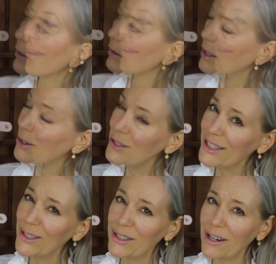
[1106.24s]
So here's
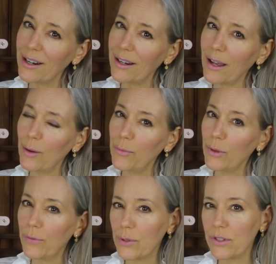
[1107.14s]
the start of
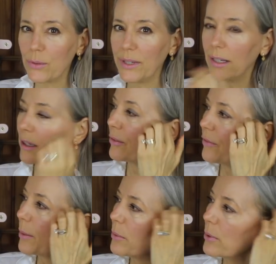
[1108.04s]
the first week of
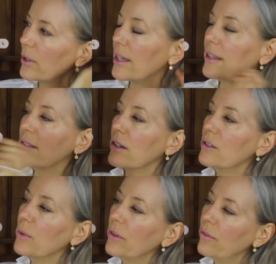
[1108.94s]
February. It
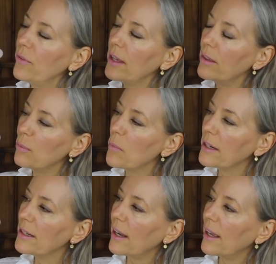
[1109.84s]
starts with the fifth
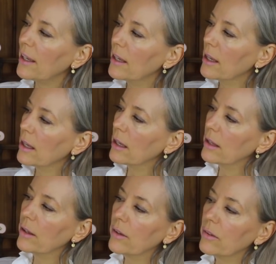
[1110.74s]
Monday.
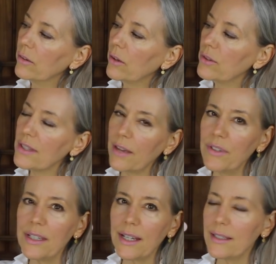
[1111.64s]
So
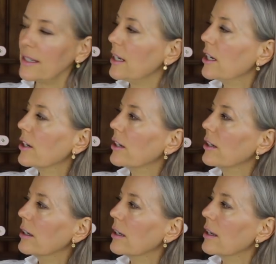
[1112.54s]
seven days
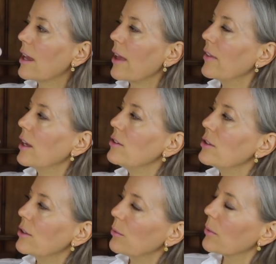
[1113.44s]
here, and then
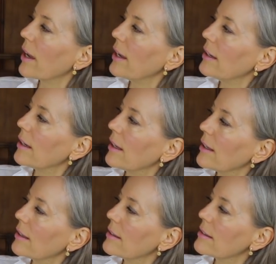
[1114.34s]
to the right
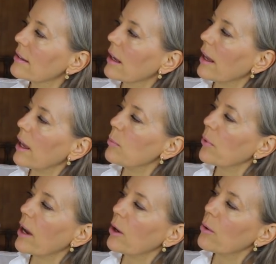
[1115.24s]
is a
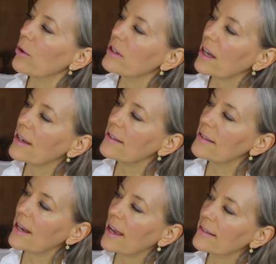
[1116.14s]

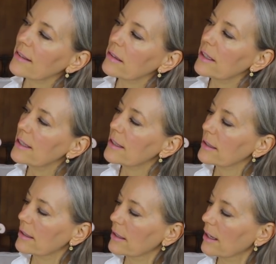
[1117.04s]
prioritized task
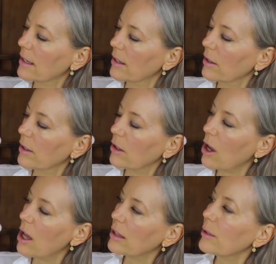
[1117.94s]
list
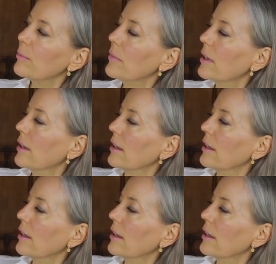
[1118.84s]
column,